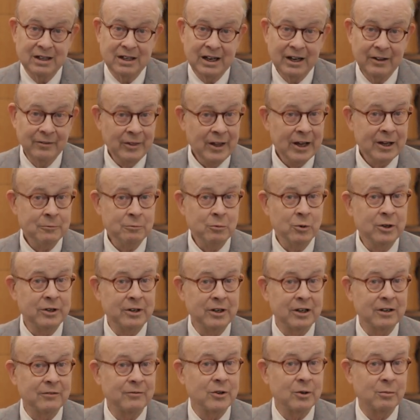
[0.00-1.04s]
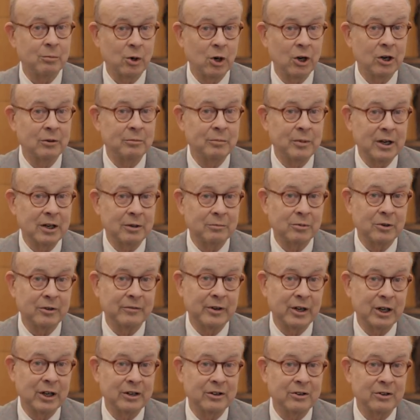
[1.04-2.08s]
And that would give the broadband
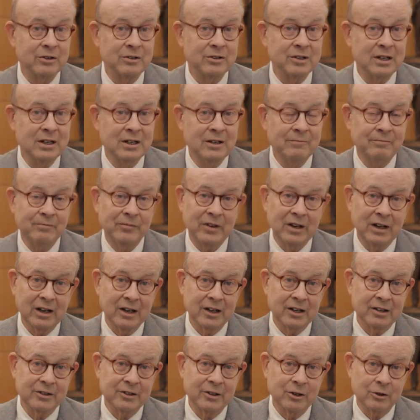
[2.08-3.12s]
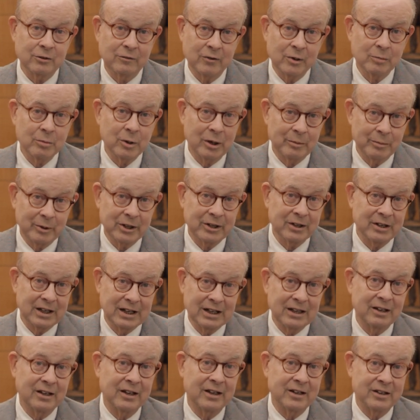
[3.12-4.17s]
providers and their Republican
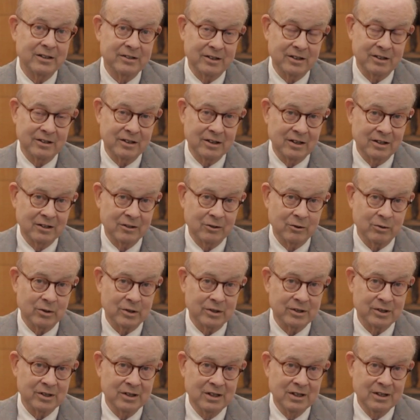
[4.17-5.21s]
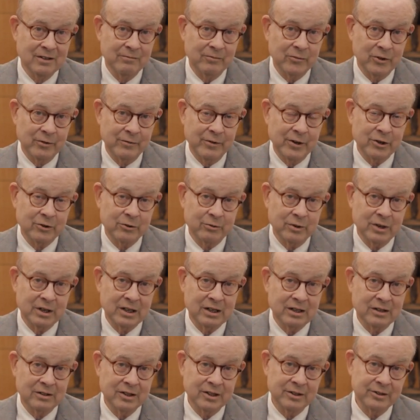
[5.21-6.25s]
allies in Congress the victory
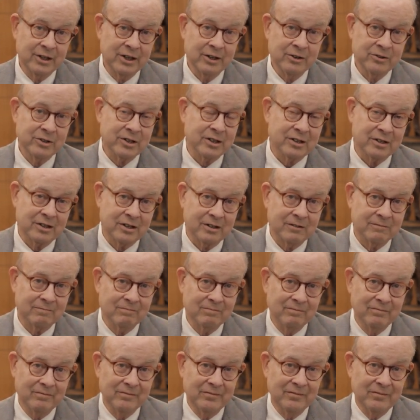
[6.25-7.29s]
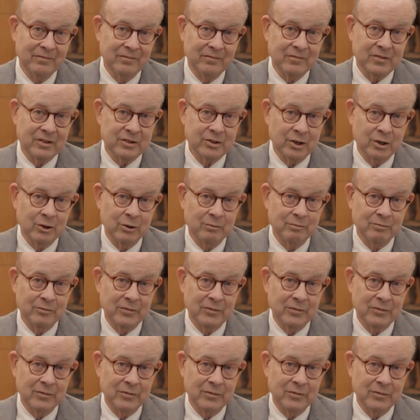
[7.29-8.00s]
that they're seeking. So